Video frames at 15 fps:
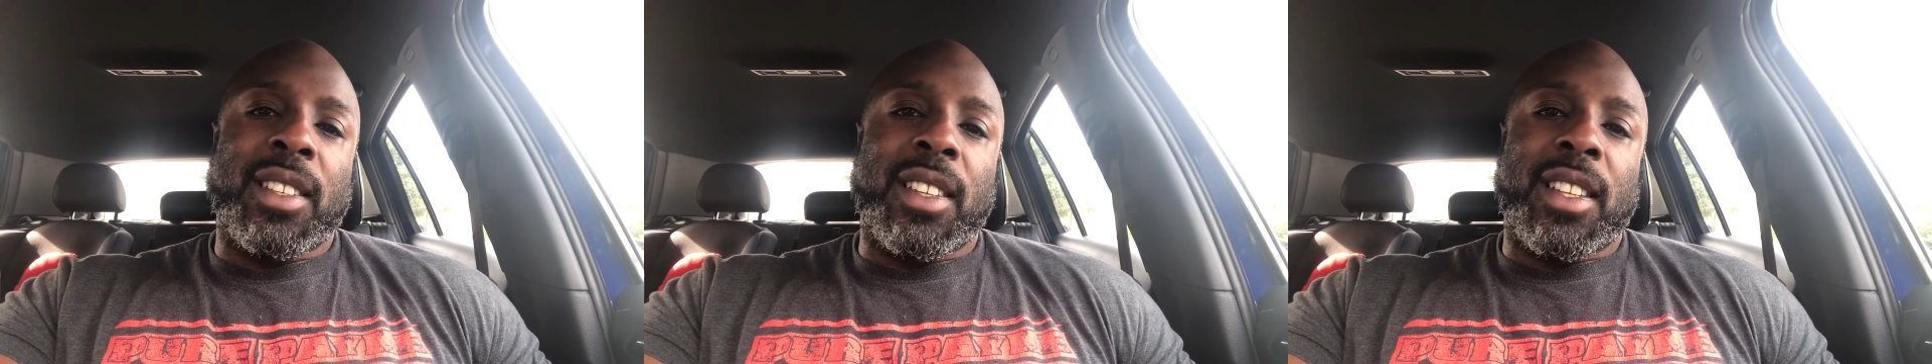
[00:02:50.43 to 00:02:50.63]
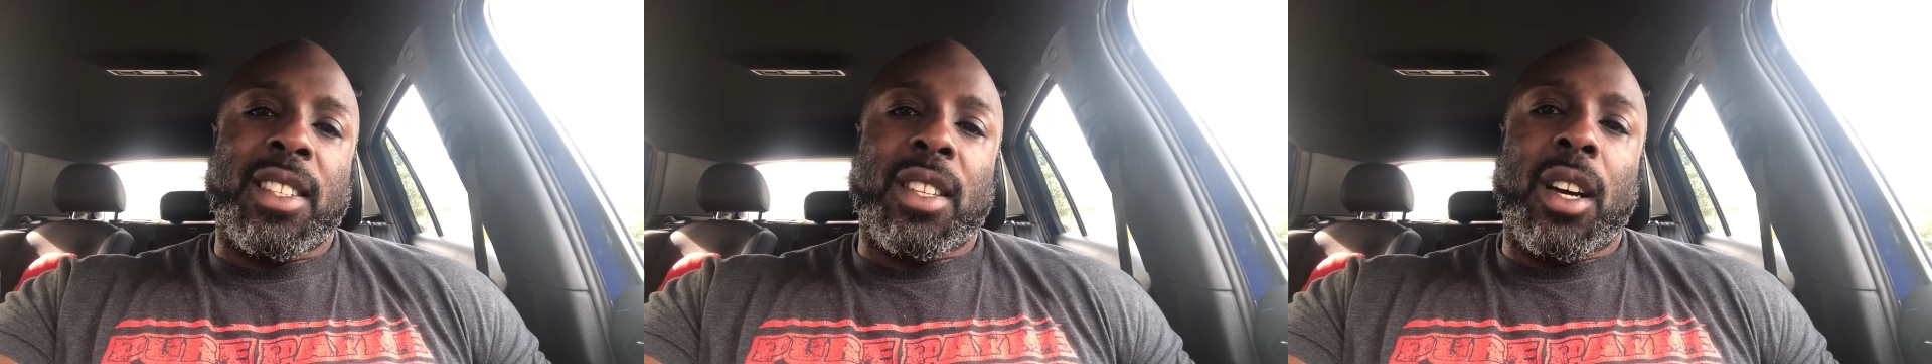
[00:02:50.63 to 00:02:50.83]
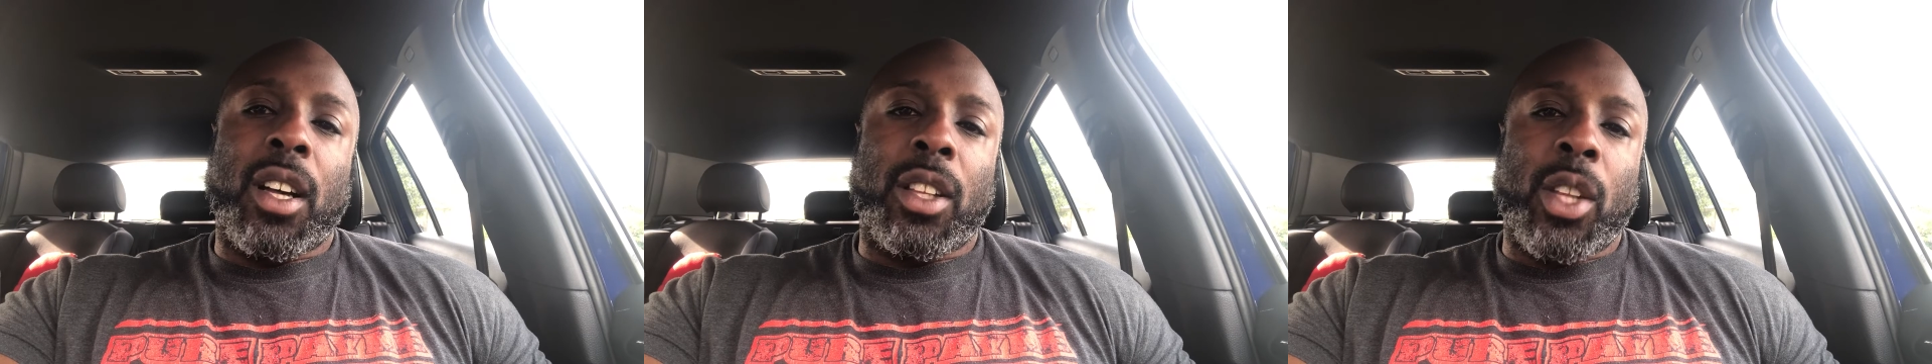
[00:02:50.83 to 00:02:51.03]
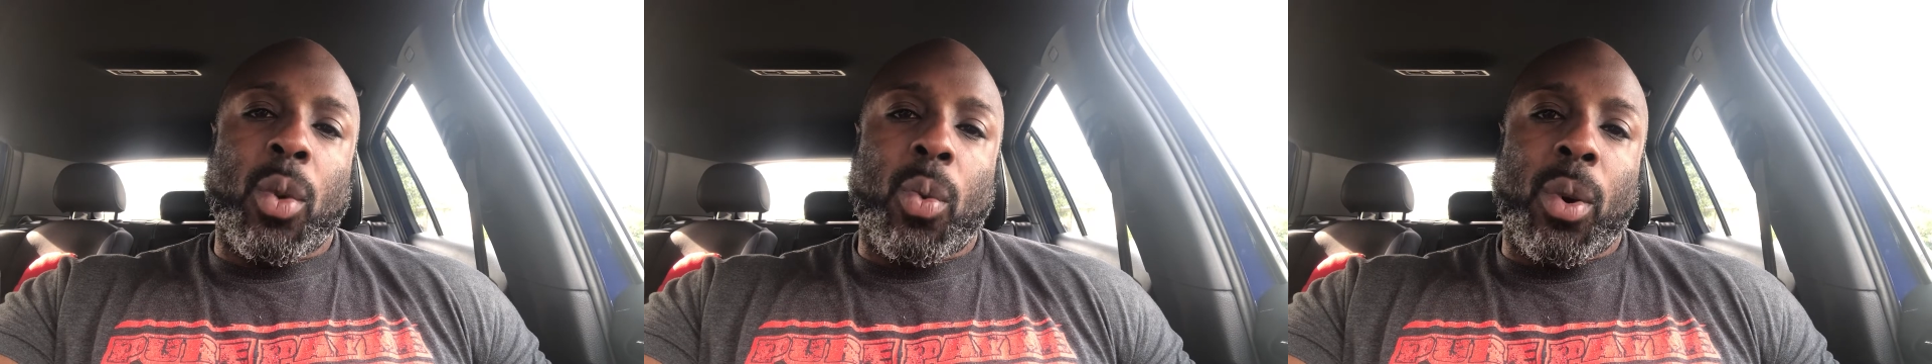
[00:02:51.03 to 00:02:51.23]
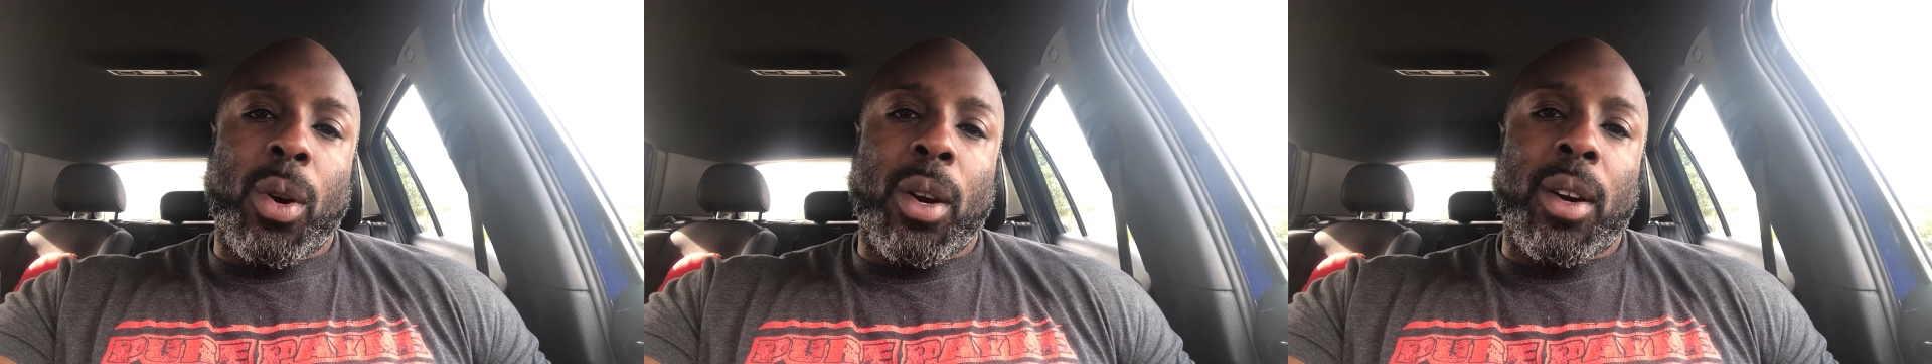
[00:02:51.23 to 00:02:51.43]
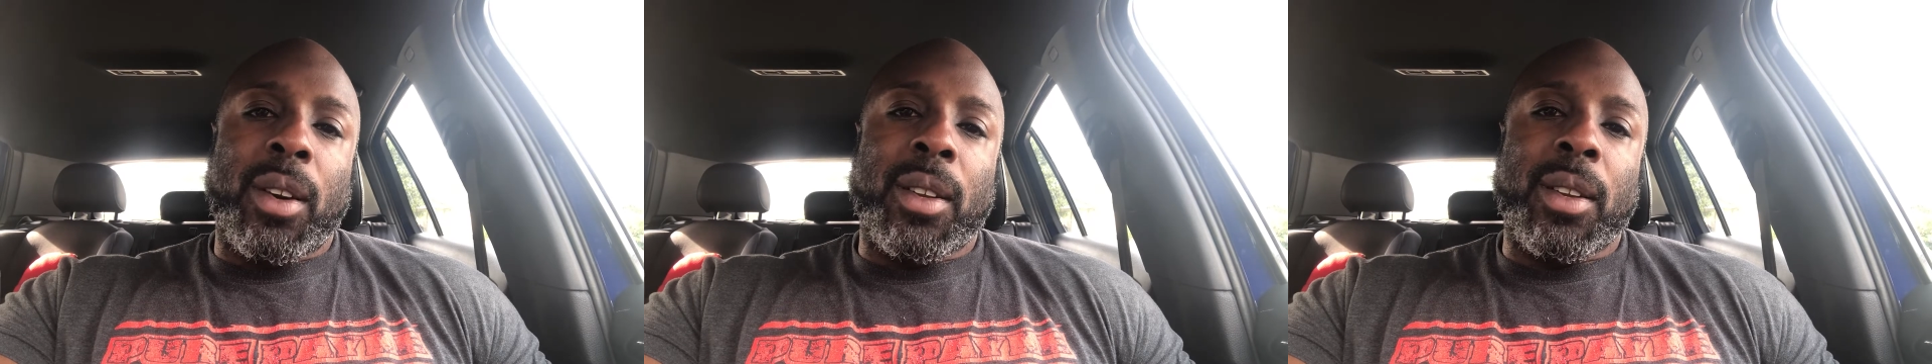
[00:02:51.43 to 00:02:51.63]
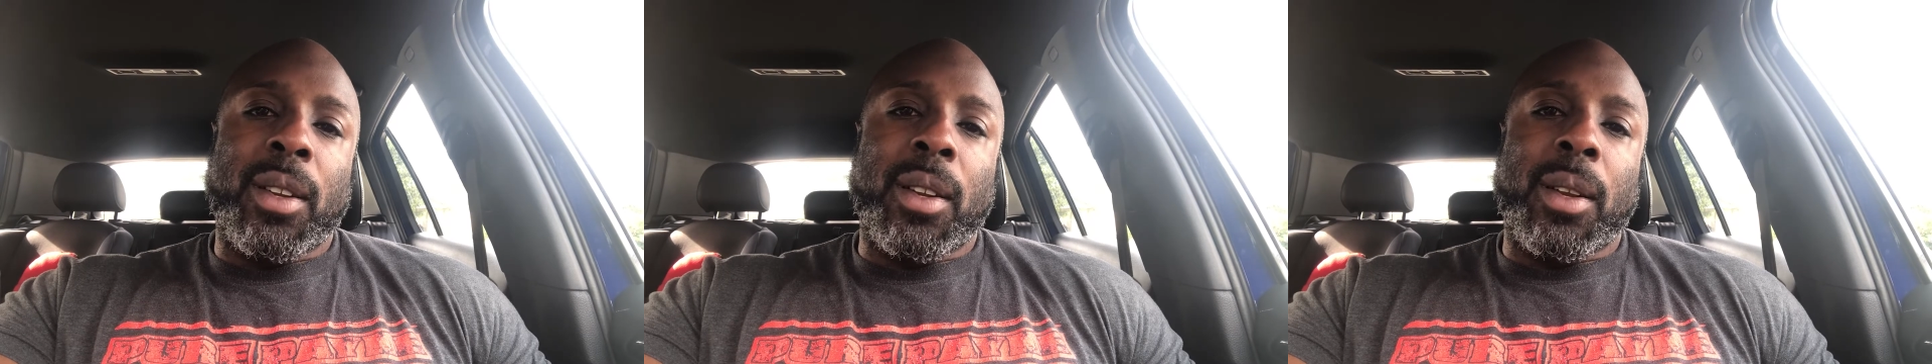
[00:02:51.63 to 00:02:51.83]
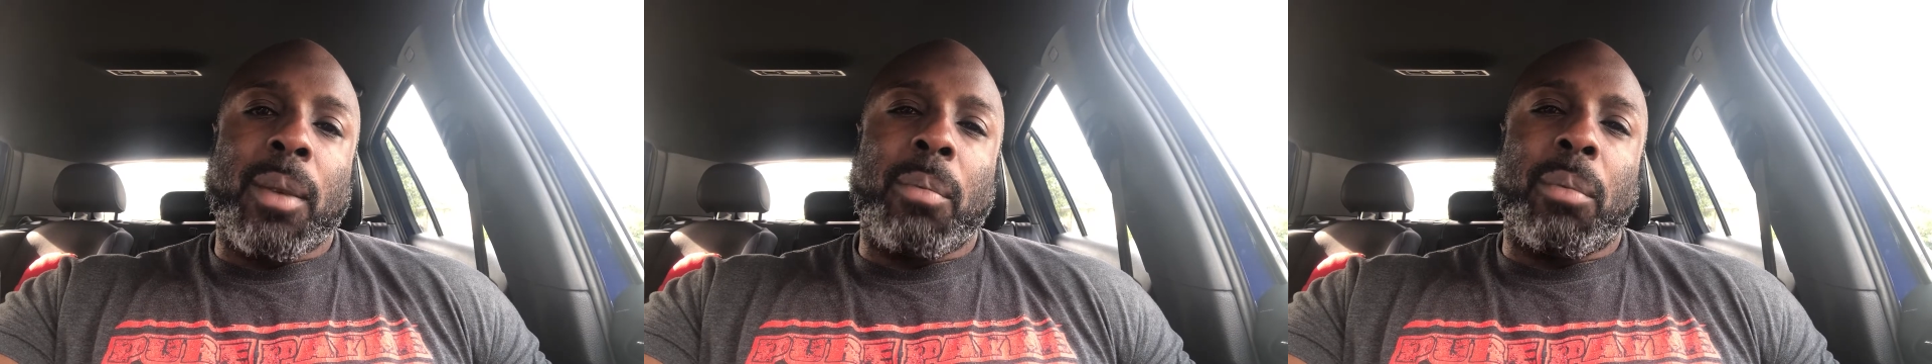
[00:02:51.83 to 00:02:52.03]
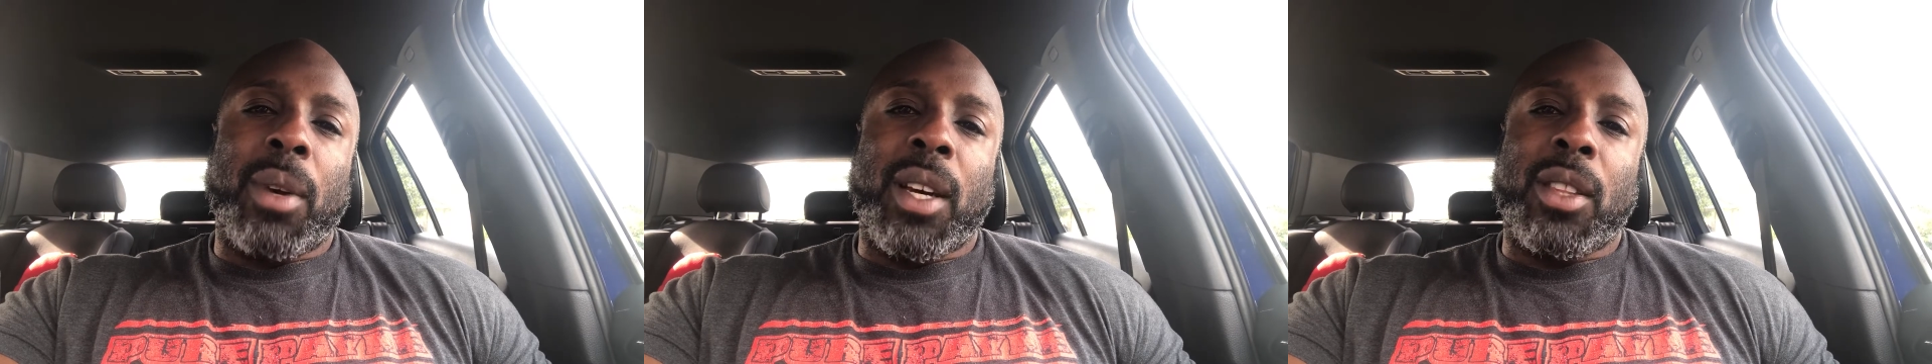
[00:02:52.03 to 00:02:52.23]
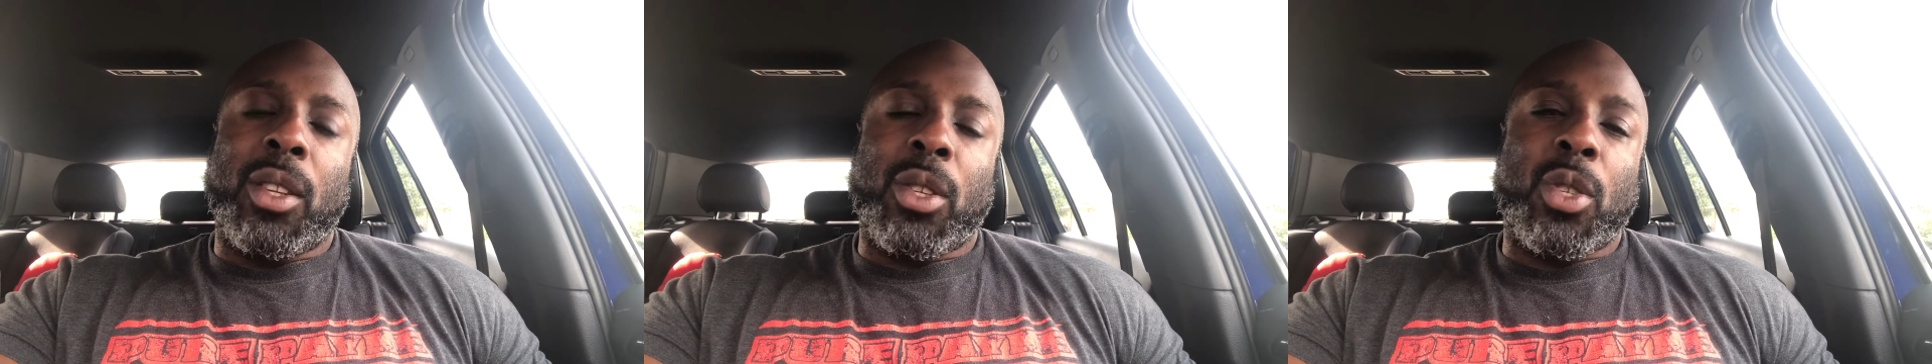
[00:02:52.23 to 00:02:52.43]
It's an ugly word,
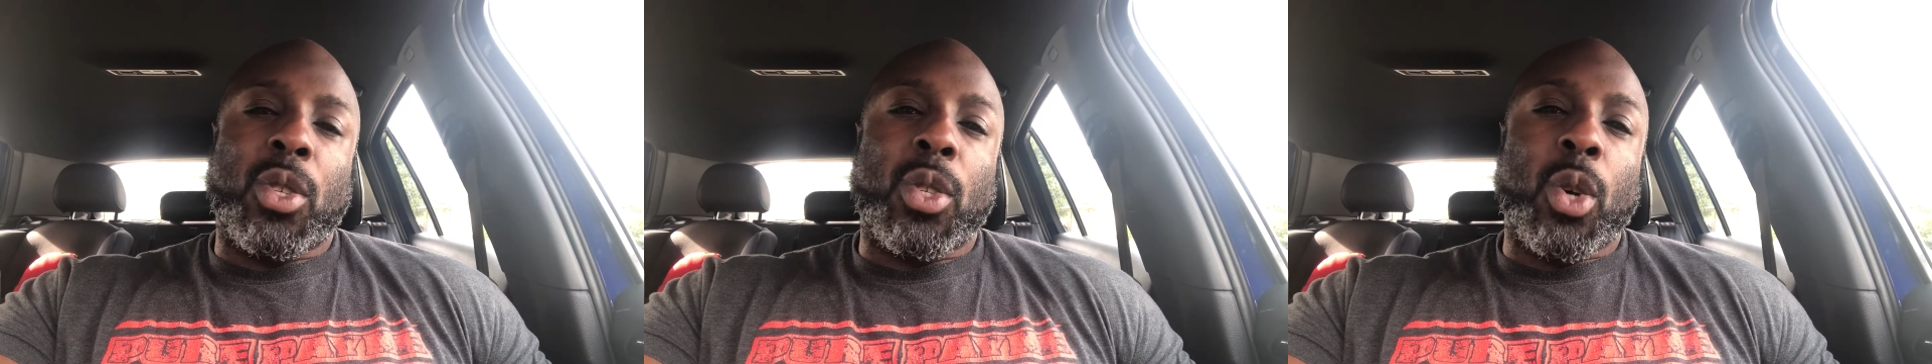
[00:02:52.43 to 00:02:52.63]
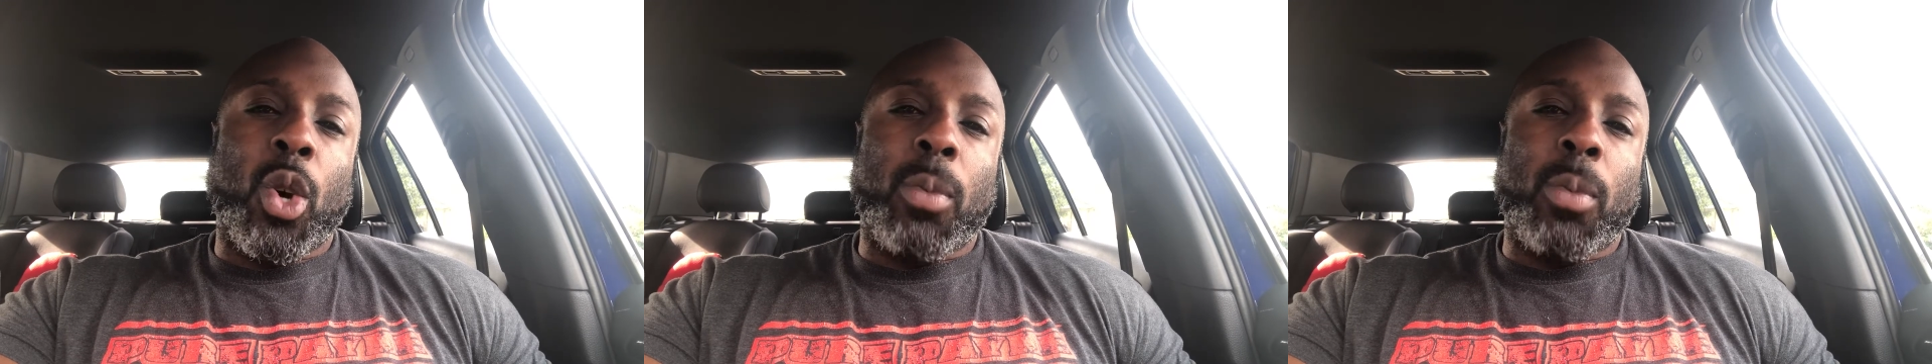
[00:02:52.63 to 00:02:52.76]
but there's so